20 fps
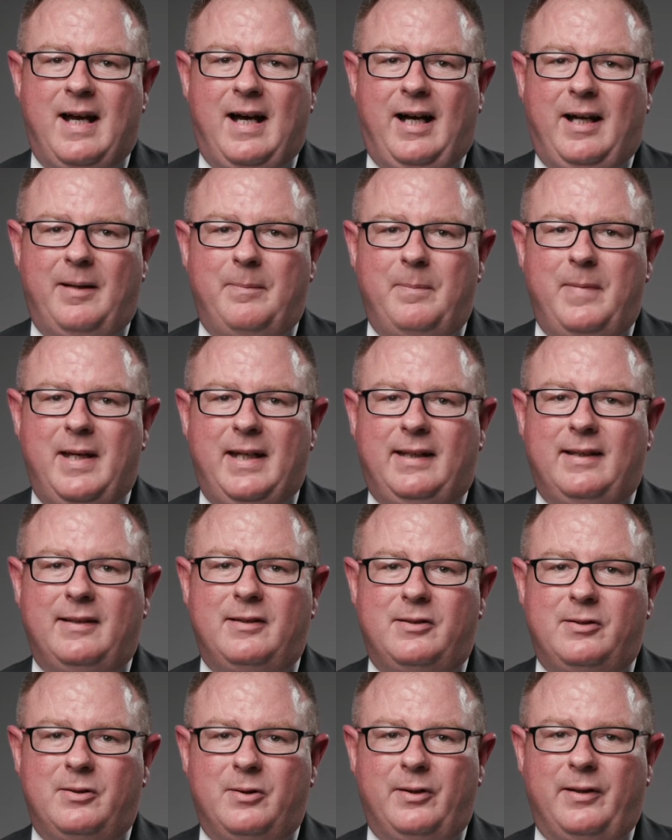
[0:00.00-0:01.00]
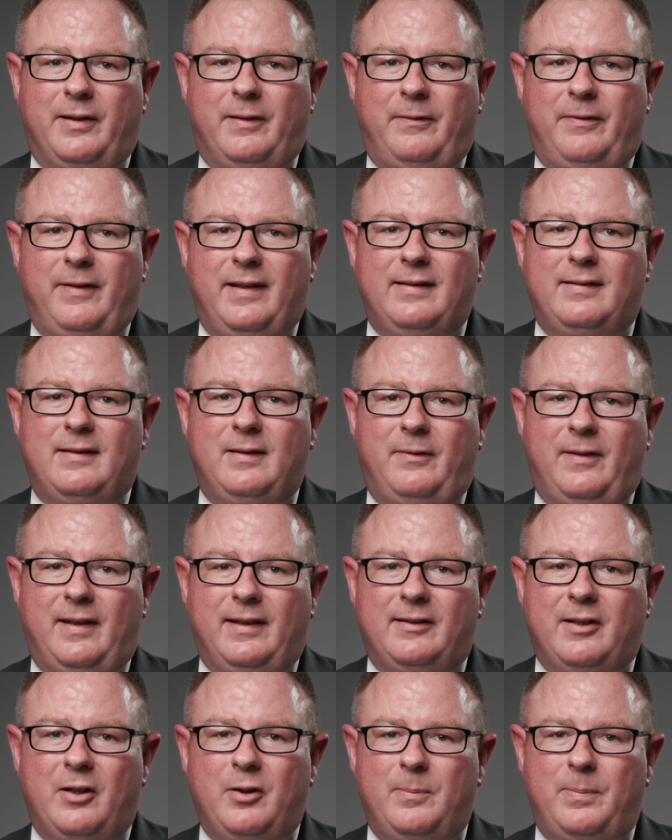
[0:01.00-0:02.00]
and making sure that
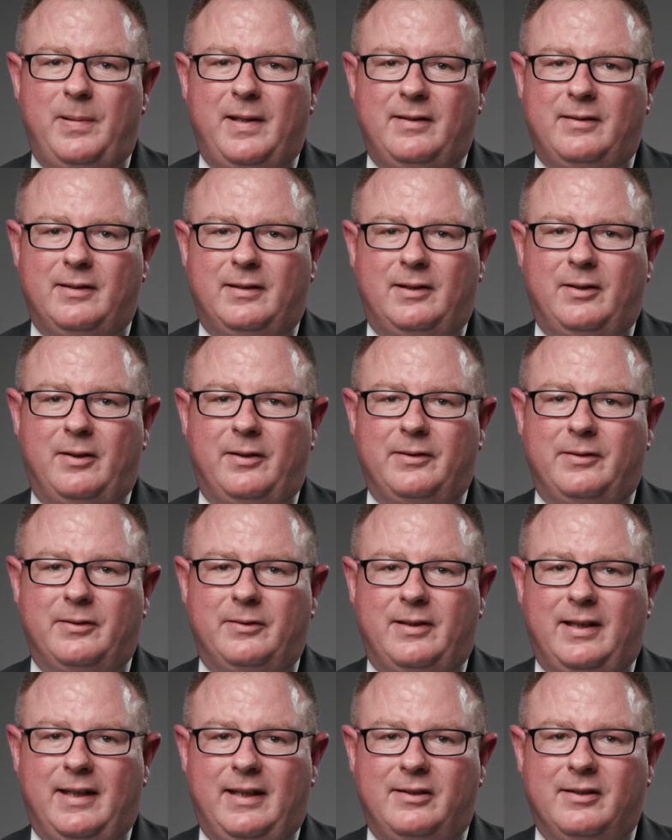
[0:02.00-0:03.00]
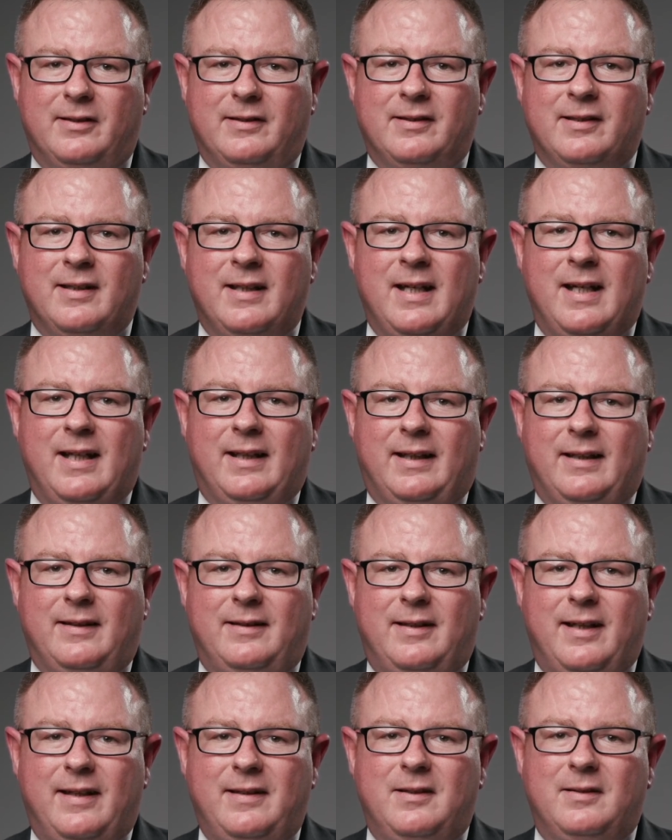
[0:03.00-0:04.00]
face-to-face outpatient consultations
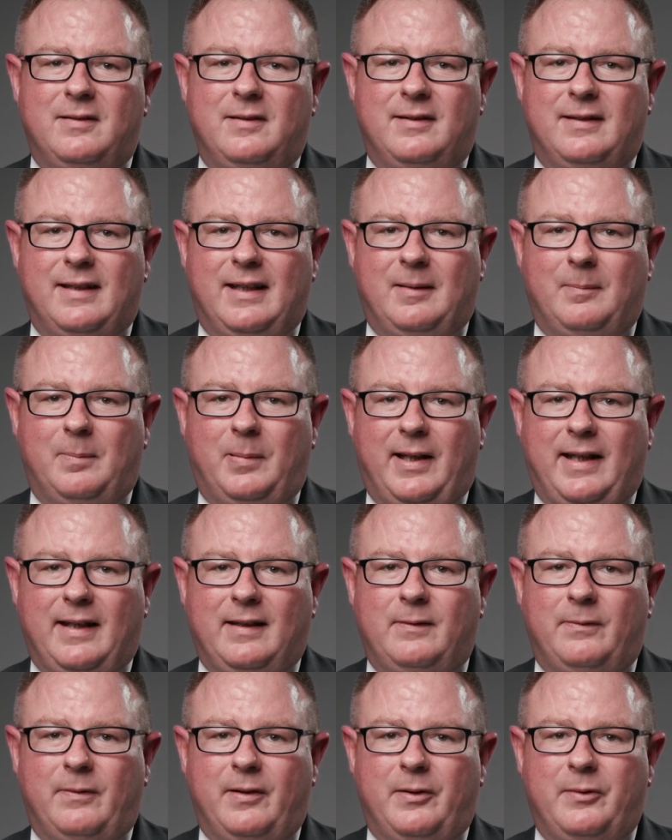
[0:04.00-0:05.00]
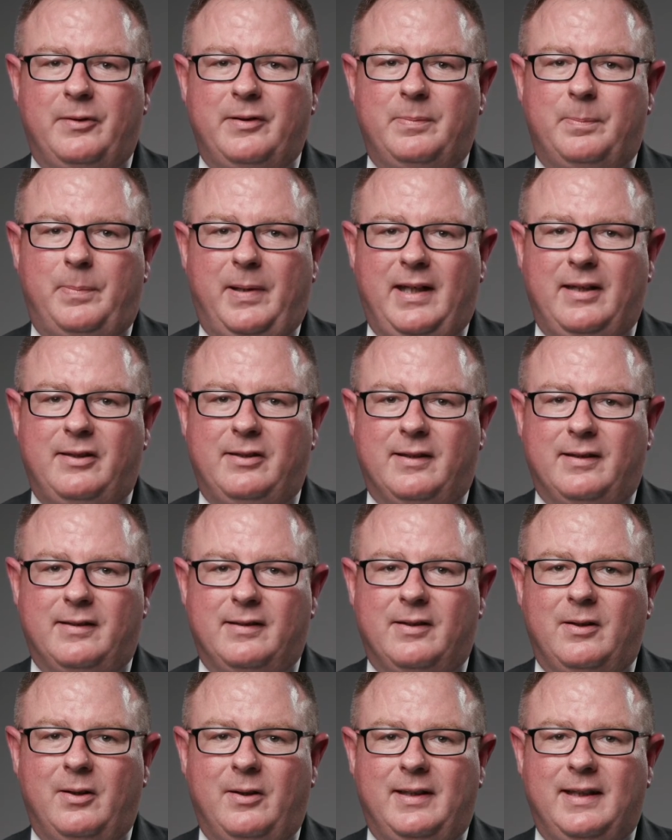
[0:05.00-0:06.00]
continued to take place for those
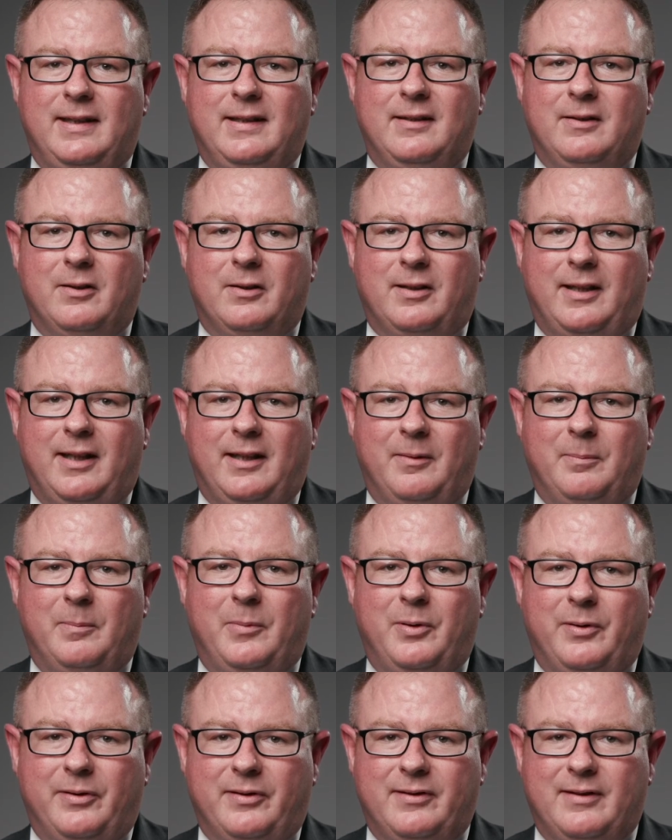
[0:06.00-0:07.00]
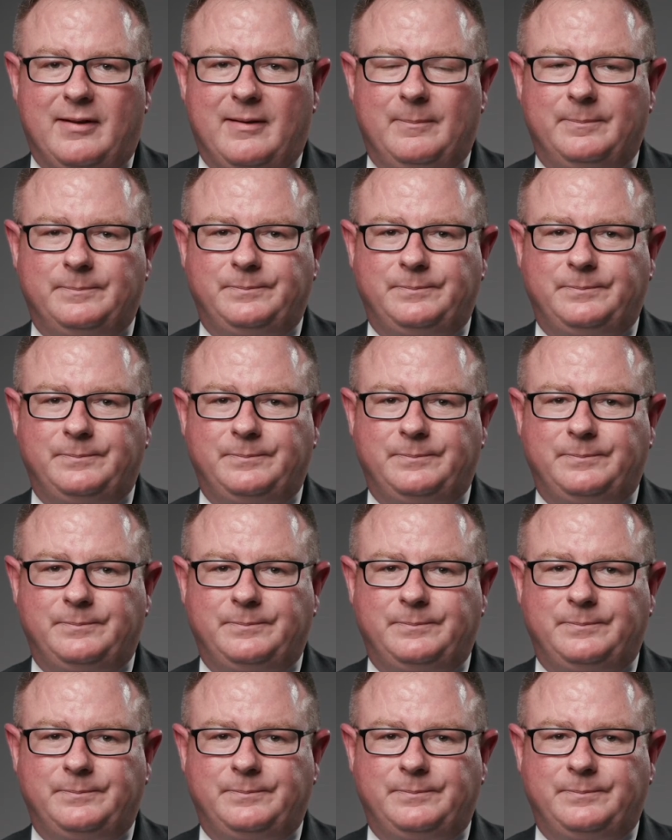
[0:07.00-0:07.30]
patients who needed our care most.